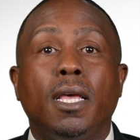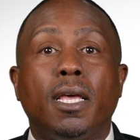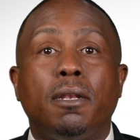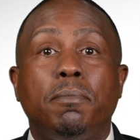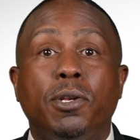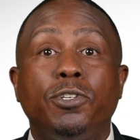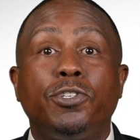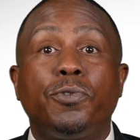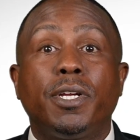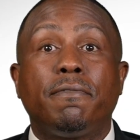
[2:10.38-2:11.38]

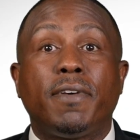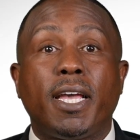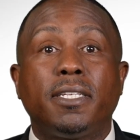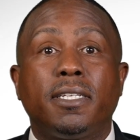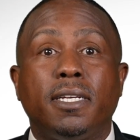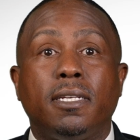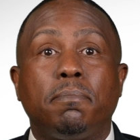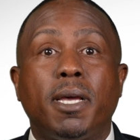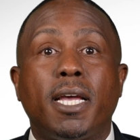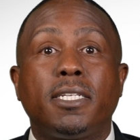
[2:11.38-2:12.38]
Administering a vaccine
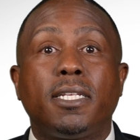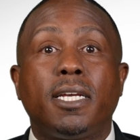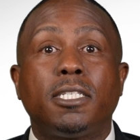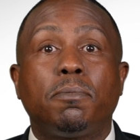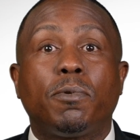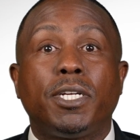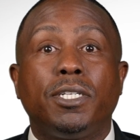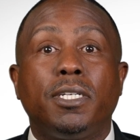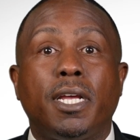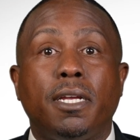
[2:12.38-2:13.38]
past the
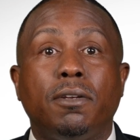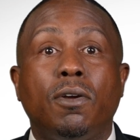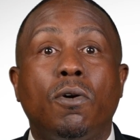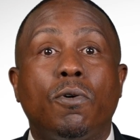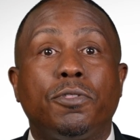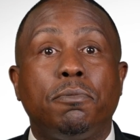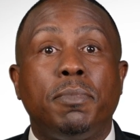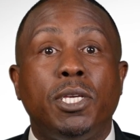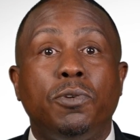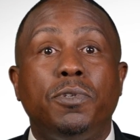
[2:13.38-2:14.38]
expiration date, or the
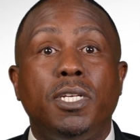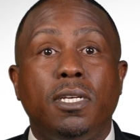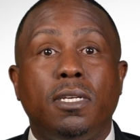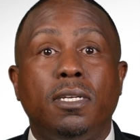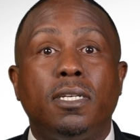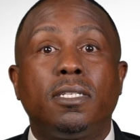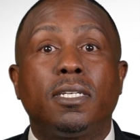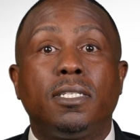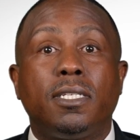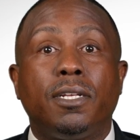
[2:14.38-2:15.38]
B U D, is
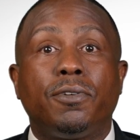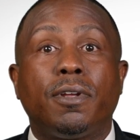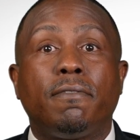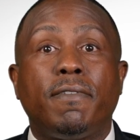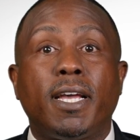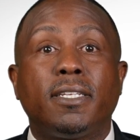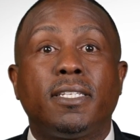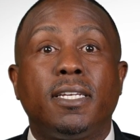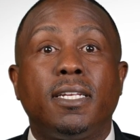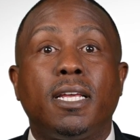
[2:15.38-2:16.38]
considered a
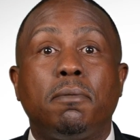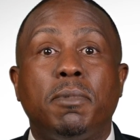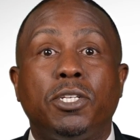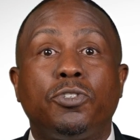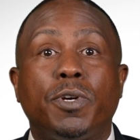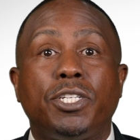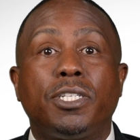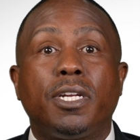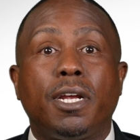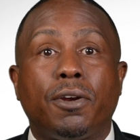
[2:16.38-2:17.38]
vaccine
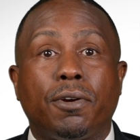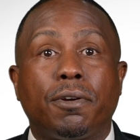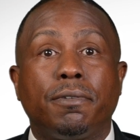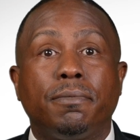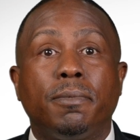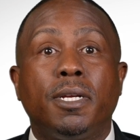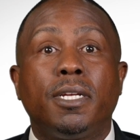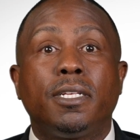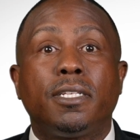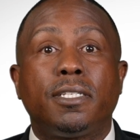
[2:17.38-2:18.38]
administration error.
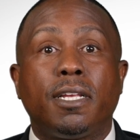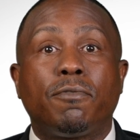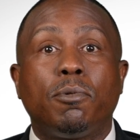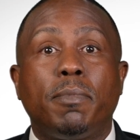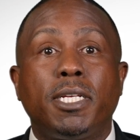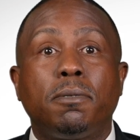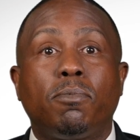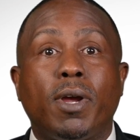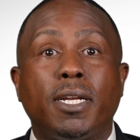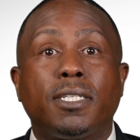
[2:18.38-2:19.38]
Several best
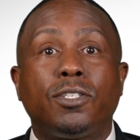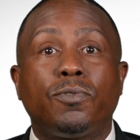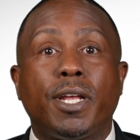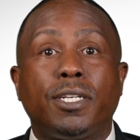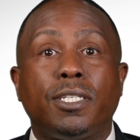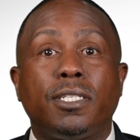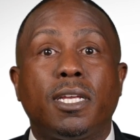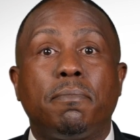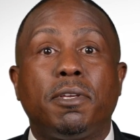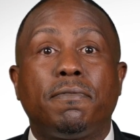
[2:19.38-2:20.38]
practice strategies
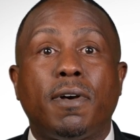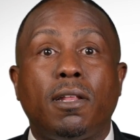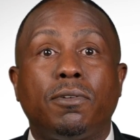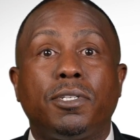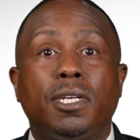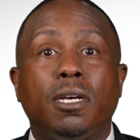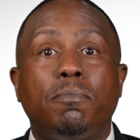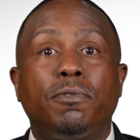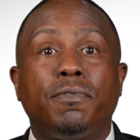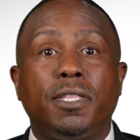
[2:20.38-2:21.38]
can be followed to help
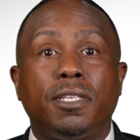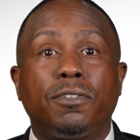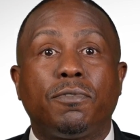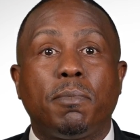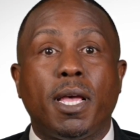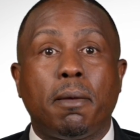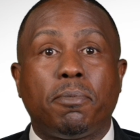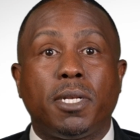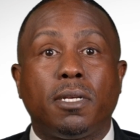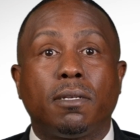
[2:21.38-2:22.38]
prevent this from
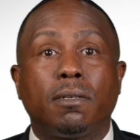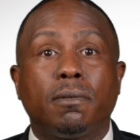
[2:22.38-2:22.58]
happening.